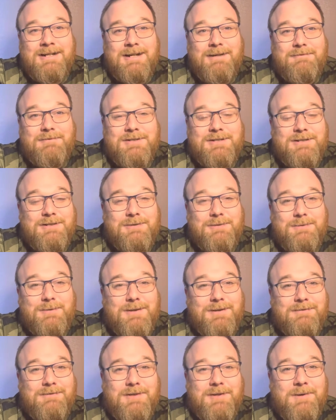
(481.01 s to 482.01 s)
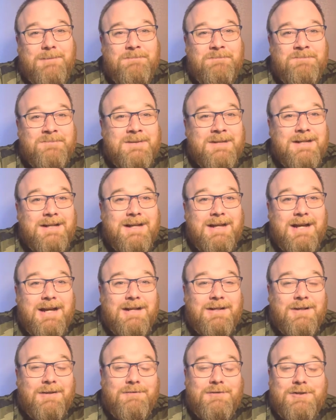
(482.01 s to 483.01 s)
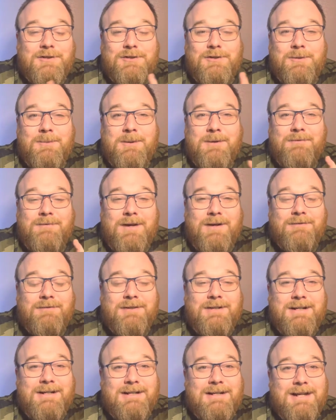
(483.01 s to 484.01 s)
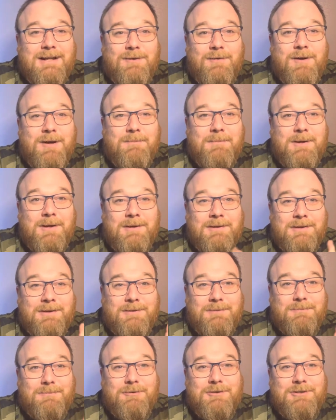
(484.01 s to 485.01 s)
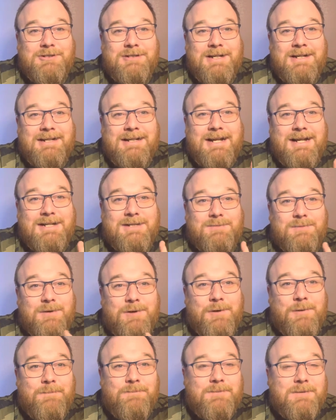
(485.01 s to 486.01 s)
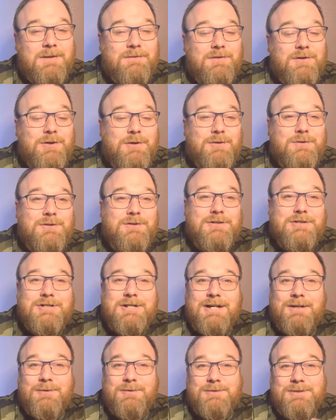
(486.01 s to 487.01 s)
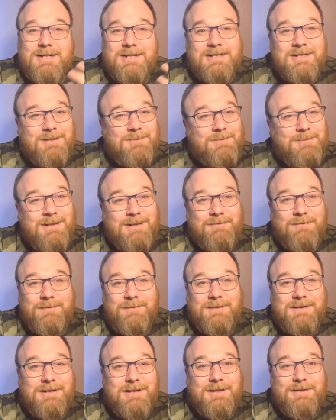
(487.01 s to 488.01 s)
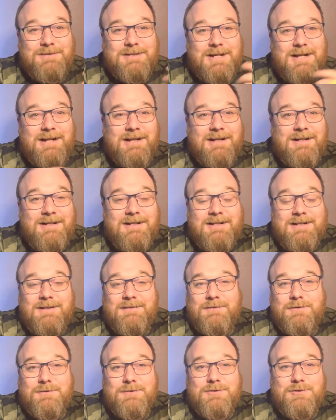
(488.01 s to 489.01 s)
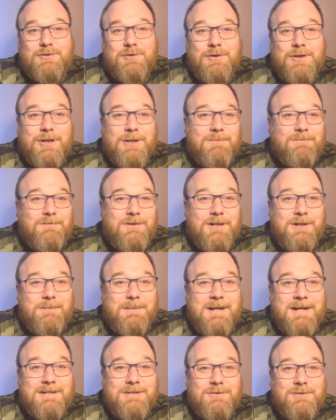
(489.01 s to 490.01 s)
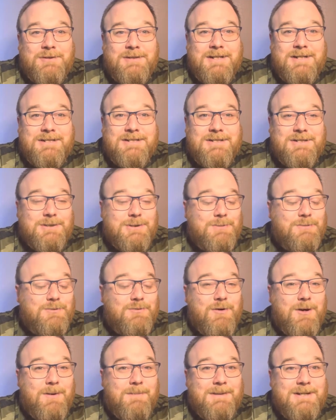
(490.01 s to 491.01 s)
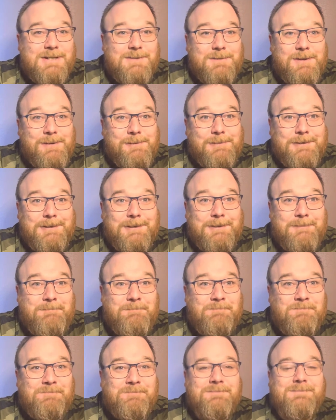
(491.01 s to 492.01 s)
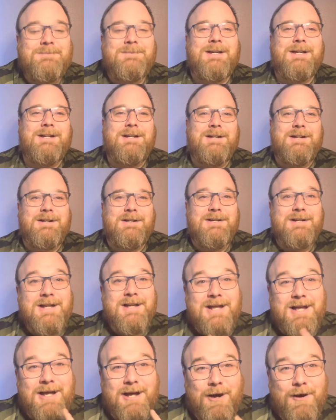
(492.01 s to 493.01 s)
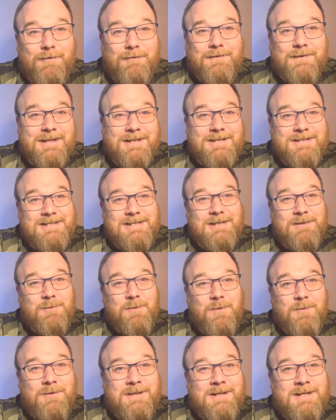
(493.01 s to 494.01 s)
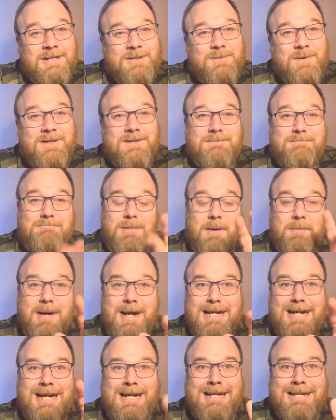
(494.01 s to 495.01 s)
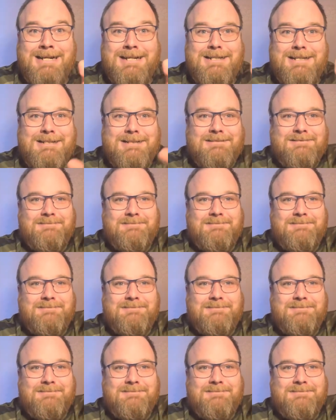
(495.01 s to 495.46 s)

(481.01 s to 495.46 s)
every single one of you. And if you could do me a favour and hit that like button, I'd appreciate that as well. And if you're new to the channel, check some of my other videos out. If you enjoy them, think about joining us and subscribing as well, wouldn't you? Well, hopefully I'll see you all on the next one. Bye-bye, darlings.